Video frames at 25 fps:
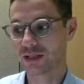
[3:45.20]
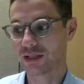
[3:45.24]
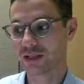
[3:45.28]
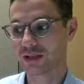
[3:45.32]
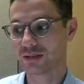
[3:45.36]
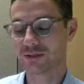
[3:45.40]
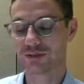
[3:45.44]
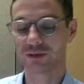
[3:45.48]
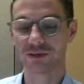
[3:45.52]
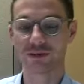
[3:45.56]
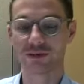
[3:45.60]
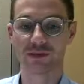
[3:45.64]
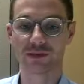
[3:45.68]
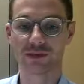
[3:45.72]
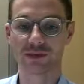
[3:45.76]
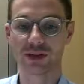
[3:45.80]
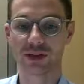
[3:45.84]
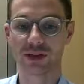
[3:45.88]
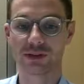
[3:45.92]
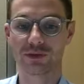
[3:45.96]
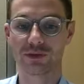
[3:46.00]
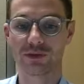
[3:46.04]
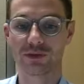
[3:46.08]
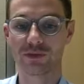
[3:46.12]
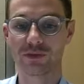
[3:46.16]

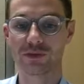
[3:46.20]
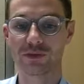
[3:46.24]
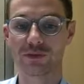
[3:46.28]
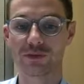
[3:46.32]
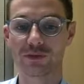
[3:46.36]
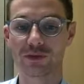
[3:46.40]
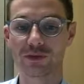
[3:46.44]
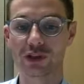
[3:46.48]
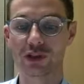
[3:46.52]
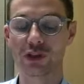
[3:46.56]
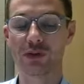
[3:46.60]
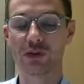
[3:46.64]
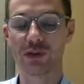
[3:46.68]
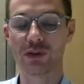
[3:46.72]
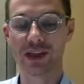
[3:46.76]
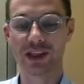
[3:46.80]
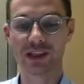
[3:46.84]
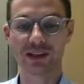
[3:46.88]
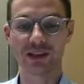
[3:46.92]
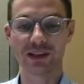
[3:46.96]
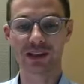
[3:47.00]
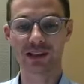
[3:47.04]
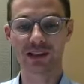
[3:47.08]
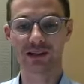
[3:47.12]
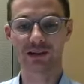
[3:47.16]
if you think
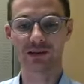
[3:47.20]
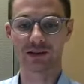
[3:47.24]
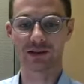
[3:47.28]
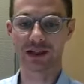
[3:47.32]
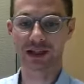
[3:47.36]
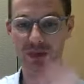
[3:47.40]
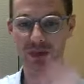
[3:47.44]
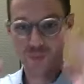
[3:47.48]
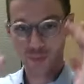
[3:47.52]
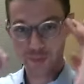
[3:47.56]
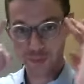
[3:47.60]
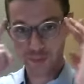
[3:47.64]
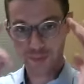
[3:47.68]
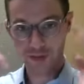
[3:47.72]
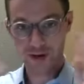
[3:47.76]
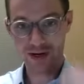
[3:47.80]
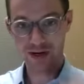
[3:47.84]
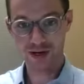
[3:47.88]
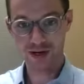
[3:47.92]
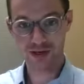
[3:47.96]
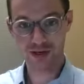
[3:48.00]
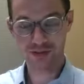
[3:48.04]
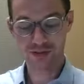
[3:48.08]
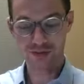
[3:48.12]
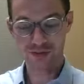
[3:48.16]
that like Warby
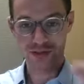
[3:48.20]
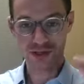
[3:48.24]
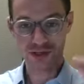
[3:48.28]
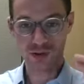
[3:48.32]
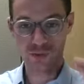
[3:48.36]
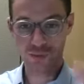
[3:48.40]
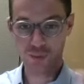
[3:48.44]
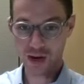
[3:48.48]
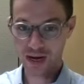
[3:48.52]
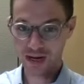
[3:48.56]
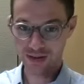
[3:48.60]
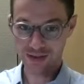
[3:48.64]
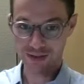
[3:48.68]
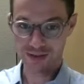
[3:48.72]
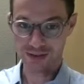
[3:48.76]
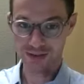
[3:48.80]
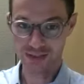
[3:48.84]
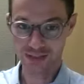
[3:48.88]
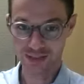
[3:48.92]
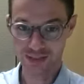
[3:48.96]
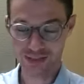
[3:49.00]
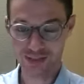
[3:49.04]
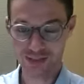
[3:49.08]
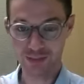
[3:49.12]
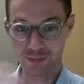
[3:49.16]
Parker, just awareness
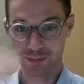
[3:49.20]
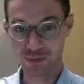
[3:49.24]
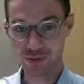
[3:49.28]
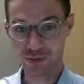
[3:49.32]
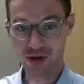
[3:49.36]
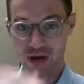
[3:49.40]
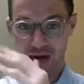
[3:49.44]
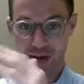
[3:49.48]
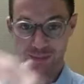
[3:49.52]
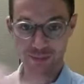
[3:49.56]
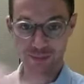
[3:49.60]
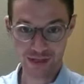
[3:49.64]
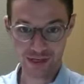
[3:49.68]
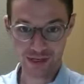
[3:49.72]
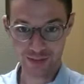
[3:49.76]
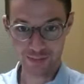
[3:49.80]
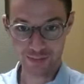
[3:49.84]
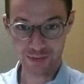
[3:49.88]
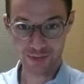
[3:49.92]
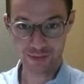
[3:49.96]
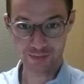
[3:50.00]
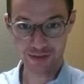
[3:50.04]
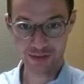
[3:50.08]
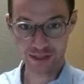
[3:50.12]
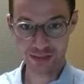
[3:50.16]
is the primary
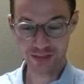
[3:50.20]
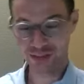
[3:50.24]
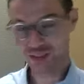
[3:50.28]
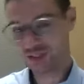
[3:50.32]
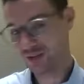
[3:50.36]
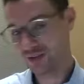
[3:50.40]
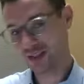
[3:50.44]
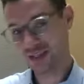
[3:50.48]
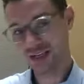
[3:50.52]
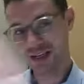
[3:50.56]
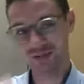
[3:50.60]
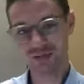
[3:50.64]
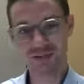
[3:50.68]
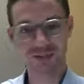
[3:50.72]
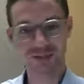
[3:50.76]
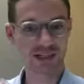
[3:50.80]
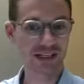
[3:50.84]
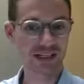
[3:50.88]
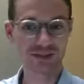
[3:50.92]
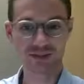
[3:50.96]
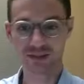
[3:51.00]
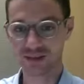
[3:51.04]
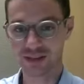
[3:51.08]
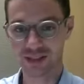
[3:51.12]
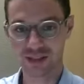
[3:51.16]
motivation, and then after that
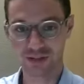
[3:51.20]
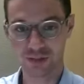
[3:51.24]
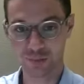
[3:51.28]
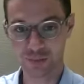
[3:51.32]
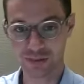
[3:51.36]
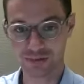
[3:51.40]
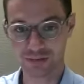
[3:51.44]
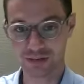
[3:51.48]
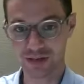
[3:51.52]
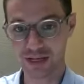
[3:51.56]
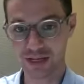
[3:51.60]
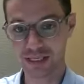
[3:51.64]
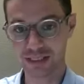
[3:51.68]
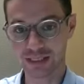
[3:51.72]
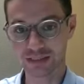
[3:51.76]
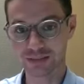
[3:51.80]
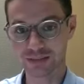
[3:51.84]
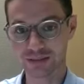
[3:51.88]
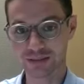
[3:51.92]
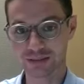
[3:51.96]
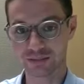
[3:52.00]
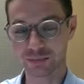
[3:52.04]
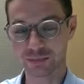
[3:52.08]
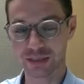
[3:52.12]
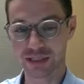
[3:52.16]
everything will be fine,
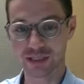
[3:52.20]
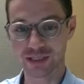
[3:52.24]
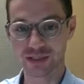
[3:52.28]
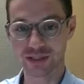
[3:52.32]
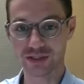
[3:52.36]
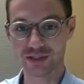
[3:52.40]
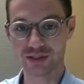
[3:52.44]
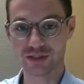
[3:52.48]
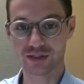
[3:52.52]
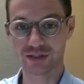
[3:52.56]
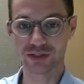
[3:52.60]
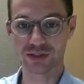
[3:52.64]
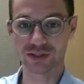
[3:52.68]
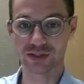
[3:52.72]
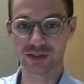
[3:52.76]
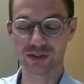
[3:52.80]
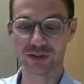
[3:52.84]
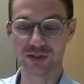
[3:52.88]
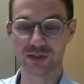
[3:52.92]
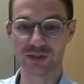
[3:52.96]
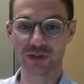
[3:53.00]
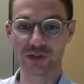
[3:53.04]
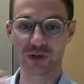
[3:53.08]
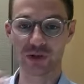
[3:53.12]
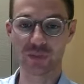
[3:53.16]
because as soon
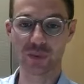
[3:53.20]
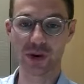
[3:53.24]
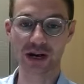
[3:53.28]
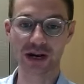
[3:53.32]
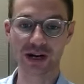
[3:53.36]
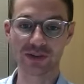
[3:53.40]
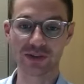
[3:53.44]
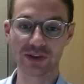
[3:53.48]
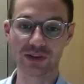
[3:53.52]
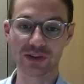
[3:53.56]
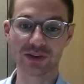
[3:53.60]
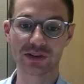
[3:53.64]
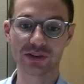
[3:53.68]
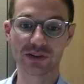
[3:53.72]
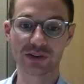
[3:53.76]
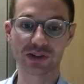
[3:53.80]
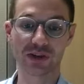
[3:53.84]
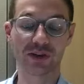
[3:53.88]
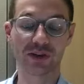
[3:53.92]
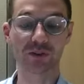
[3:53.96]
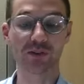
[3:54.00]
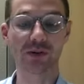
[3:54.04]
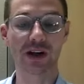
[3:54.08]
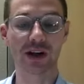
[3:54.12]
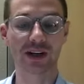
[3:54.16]
as you're aware that
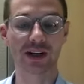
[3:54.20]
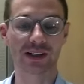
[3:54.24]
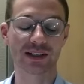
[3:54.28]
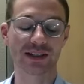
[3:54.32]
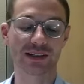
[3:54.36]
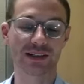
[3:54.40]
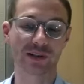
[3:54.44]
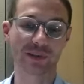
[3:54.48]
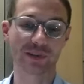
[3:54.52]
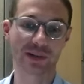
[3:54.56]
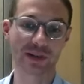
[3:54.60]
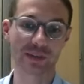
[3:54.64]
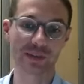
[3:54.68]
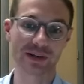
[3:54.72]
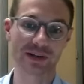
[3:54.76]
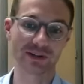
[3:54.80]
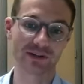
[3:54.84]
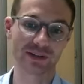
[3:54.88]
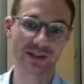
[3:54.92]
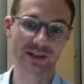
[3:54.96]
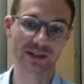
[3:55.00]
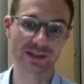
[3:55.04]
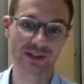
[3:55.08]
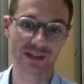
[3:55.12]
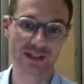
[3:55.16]
the product has so many
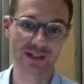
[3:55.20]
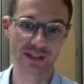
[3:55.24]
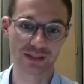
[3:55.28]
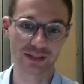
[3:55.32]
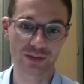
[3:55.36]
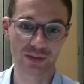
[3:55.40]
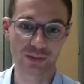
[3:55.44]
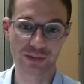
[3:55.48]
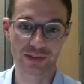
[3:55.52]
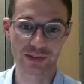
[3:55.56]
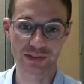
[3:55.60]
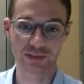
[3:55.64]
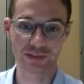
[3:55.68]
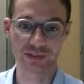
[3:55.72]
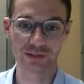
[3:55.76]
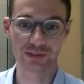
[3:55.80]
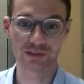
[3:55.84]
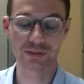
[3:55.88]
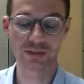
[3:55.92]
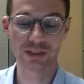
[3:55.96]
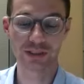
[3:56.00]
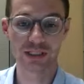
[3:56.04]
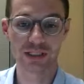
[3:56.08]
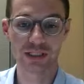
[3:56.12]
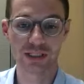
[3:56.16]
benefits that it's going
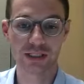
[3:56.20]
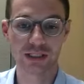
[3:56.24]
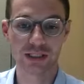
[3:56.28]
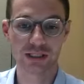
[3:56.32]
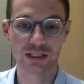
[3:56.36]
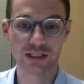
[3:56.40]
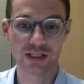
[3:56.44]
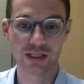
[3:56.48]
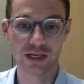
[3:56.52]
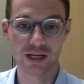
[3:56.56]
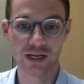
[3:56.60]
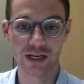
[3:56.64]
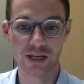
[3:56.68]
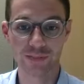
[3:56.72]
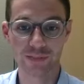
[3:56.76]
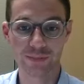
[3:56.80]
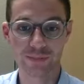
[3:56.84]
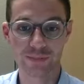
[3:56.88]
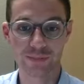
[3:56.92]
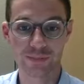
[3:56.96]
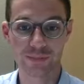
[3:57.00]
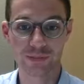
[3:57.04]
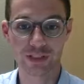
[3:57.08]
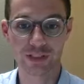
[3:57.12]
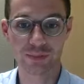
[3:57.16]
to
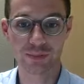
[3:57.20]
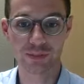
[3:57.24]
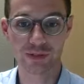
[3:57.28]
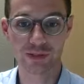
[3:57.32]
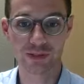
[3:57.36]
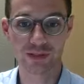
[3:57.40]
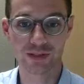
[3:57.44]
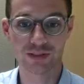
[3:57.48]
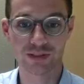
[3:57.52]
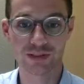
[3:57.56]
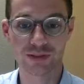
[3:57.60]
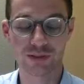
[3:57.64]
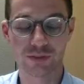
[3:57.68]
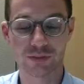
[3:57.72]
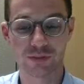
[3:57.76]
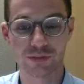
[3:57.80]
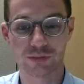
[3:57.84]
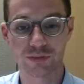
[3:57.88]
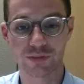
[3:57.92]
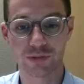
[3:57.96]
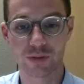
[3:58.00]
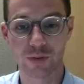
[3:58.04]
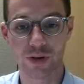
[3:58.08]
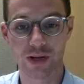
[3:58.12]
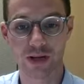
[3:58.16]
typically do
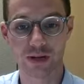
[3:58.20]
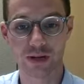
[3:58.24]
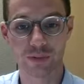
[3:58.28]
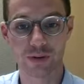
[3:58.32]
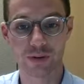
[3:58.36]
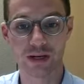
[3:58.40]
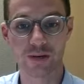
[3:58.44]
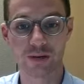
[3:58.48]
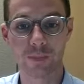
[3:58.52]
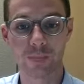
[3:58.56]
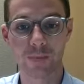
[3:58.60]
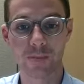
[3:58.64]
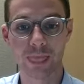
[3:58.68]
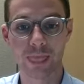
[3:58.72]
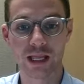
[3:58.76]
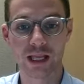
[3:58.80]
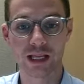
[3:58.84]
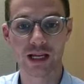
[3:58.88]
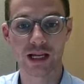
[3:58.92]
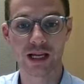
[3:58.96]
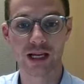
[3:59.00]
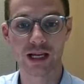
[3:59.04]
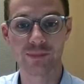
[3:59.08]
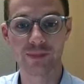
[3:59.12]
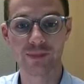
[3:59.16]
quite well,
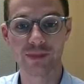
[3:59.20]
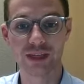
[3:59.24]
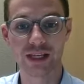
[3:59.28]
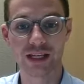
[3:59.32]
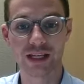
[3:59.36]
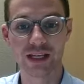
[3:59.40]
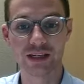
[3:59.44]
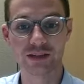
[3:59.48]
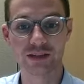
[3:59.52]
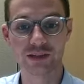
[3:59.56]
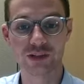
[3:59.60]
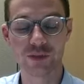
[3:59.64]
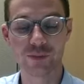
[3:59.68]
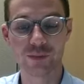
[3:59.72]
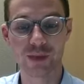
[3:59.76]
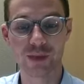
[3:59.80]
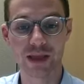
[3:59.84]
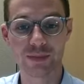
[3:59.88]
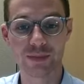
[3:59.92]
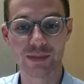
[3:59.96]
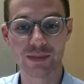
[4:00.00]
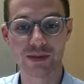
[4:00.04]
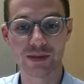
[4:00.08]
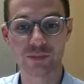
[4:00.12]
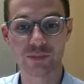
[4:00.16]
then you may
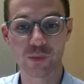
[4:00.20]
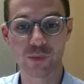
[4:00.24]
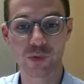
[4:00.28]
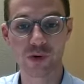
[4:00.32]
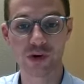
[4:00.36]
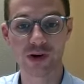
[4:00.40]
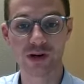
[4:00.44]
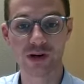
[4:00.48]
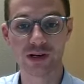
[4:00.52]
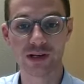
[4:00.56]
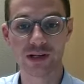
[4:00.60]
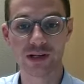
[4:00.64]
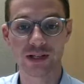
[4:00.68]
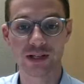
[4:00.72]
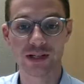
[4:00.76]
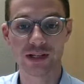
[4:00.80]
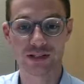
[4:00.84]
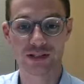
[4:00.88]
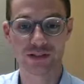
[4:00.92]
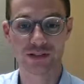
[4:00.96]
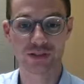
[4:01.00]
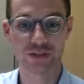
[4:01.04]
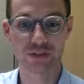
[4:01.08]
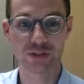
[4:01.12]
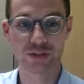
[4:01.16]
be more
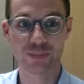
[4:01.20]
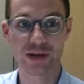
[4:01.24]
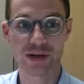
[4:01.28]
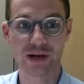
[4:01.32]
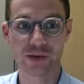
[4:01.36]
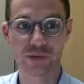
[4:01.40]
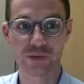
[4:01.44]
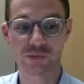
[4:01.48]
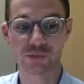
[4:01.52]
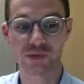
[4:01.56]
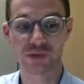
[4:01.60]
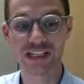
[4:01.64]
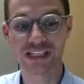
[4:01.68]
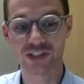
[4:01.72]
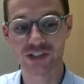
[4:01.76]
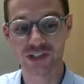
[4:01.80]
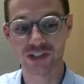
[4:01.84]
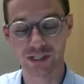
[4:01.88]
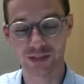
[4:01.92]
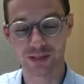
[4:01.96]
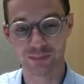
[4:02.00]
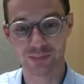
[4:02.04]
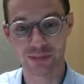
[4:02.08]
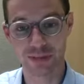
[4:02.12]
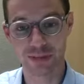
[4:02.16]
concerned about
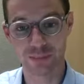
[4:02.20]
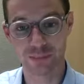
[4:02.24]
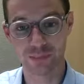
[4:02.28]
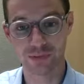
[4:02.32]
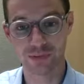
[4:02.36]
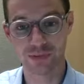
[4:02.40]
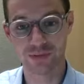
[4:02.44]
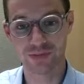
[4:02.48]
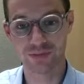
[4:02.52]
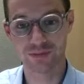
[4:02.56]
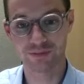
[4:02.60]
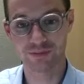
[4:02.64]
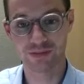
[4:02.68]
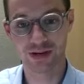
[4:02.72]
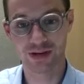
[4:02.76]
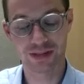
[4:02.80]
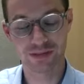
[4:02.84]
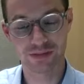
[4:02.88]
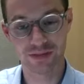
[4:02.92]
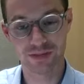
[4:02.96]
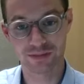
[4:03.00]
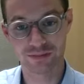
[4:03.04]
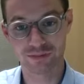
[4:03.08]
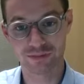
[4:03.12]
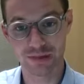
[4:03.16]
reaching people
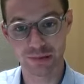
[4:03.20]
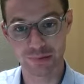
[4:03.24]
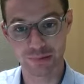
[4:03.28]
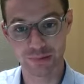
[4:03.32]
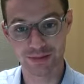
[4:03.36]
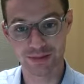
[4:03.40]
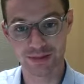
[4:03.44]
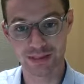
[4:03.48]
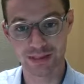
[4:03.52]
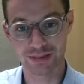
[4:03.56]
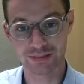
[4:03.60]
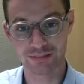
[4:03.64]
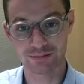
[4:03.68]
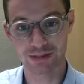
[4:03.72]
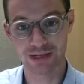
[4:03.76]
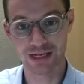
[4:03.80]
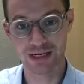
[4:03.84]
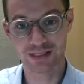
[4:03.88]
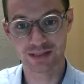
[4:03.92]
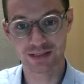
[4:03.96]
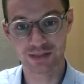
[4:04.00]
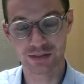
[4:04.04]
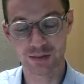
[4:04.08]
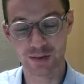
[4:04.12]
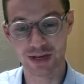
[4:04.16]
rather than frequency,
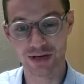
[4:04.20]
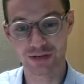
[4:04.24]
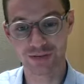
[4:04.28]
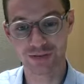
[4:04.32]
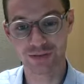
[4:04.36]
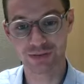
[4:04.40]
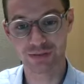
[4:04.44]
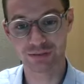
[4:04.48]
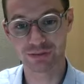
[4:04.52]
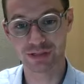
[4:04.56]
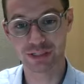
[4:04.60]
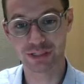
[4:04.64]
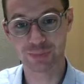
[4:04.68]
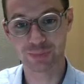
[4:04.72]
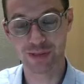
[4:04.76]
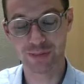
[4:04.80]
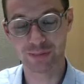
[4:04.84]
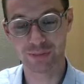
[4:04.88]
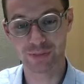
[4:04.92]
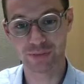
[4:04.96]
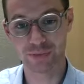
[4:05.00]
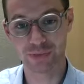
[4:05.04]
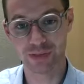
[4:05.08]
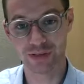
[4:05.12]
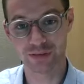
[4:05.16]
right? So I don't need to reach
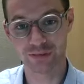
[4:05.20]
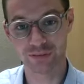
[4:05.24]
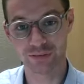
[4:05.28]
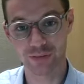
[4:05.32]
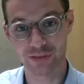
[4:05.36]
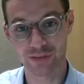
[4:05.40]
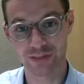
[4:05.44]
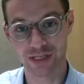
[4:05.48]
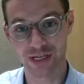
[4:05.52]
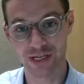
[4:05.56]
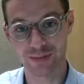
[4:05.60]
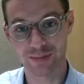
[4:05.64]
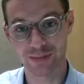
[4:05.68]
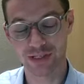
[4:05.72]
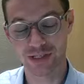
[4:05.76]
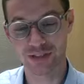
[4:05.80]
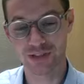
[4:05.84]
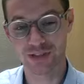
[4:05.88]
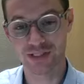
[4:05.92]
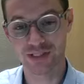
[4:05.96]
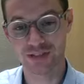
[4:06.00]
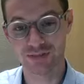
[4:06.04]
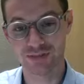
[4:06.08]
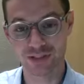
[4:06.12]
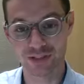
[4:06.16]
people 3 and 4 times. I just
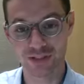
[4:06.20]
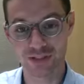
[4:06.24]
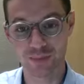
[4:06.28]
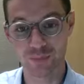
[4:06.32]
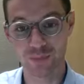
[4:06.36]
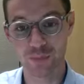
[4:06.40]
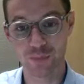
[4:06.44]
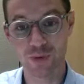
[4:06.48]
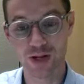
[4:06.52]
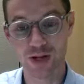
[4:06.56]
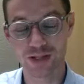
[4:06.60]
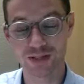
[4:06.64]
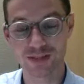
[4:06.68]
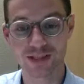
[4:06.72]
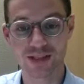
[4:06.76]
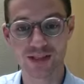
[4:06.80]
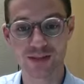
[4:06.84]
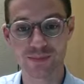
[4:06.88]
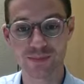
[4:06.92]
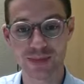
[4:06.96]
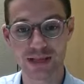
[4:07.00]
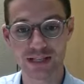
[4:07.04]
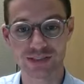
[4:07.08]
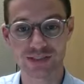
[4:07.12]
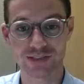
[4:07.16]
need to reach them once, and the
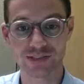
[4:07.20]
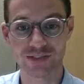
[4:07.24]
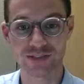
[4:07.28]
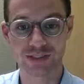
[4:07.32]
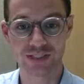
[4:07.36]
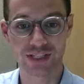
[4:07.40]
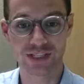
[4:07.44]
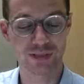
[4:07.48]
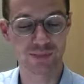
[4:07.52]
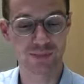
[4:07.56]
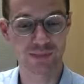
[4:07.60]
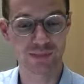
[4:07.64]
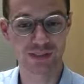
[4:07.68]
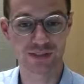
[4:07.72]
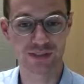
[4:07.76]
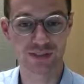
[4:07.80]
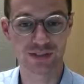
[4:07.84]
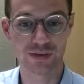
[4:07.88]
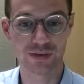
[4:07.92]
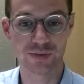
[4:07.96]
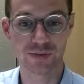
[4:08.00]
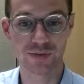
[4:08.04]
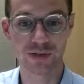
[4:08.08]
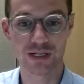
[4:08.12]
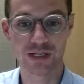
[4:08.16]
message is going to be
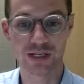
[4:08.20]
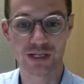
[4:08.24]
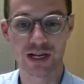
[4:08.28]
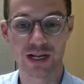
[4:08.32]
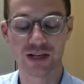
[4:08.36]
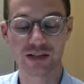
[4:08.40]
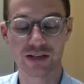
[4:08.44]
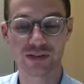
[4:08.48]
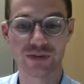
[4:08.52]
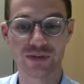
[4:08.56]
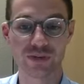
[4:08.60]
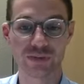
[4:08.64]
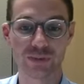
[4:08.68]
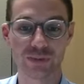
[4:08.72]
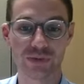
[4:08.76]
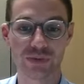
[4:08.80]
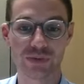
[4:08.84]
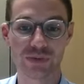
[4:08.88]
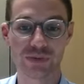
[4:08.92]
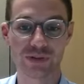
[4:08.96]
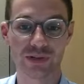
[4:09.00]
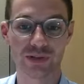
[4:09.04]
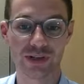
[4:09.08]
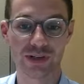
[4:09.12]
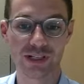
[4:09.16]
so
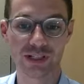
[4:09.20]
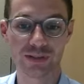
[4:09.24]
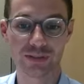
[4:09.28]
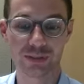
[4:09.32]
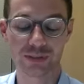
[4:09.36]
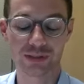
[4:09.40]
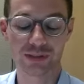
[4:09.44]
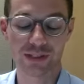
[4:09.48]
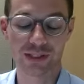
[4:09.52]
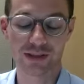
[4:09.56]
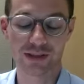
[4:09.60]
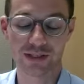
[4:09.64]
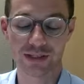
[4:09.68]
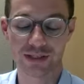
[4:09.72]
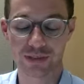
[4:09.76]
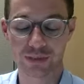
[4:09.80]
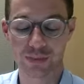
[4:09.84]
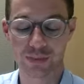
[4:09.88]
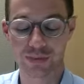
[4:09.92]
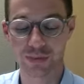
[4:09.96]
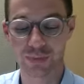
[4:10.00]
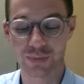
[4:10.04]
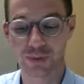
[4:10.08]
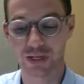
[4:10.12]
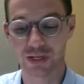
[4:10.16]
unusual or interesting that it's
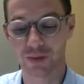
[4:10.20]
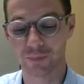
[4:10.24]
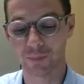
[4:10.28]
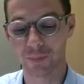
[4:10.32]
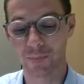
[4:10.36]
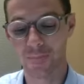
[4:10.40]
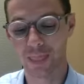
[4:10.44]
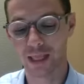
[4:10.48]
going to work.